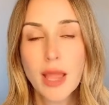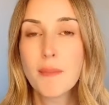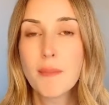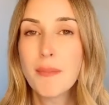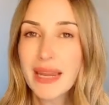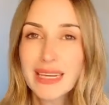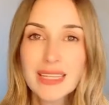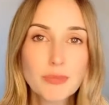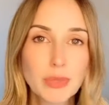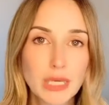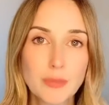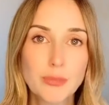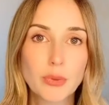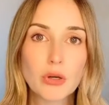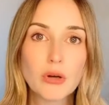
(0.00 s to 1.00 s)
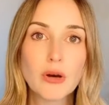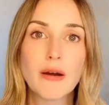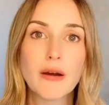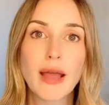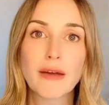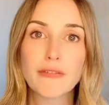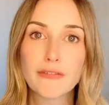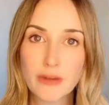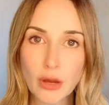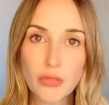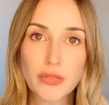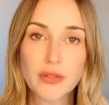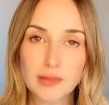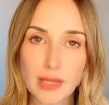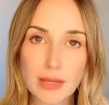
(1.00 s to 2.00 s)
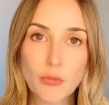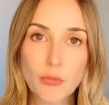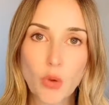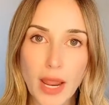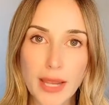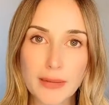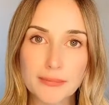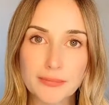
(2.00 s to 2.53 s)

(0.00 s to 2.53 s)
Many people have felt the same way.